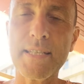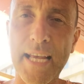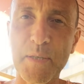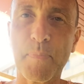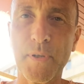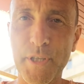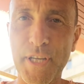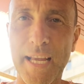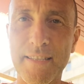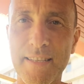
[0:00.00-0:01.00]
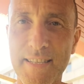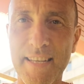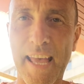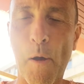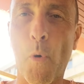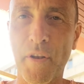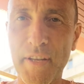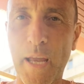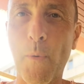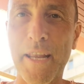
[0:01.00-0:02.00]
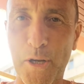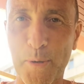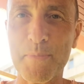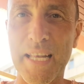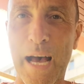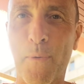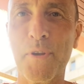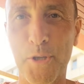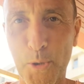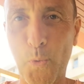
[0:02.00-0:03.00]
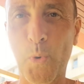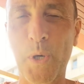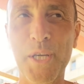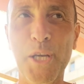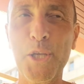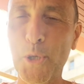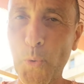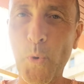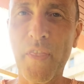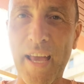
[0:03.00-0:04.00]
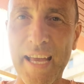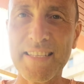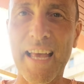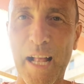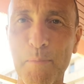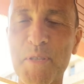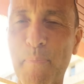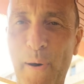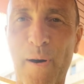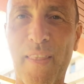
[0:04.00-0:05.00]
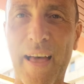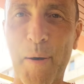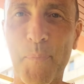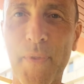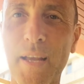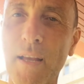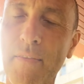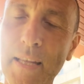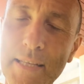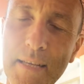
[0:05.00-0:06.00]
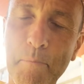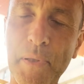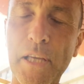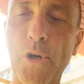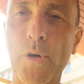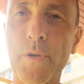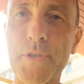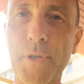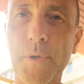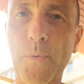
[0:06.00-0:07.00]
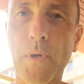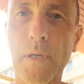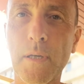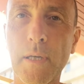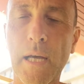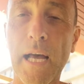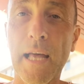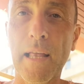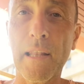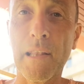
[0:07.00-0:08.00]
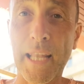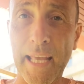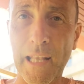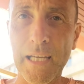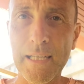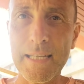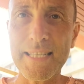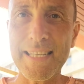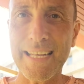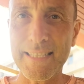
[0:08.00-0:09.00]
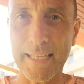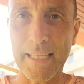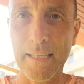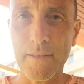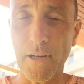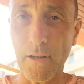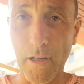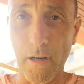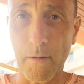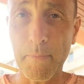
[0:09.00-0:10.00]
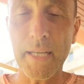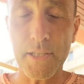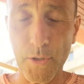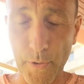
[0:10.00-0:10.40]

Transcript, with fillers: next project and say one day when it comes out you you were there to help support that, then simply go to leila sati dot com, it's